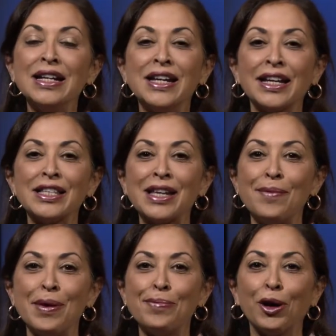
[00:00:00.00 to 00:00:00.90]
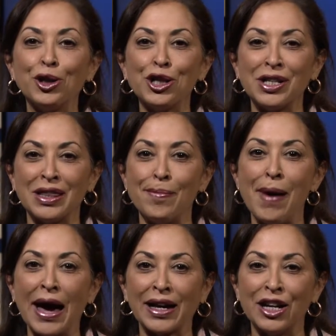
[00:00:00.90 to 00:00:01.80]
Tickets can be purchased at the M
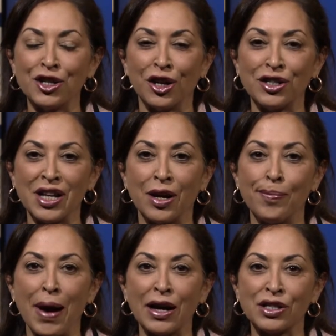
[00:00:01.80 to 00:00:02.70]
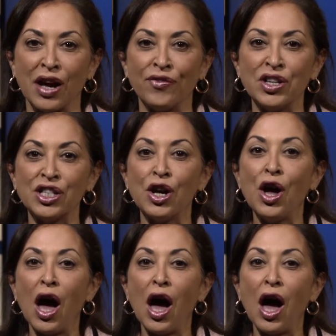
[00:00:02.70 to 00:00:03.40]
A C and its Arts Center box office,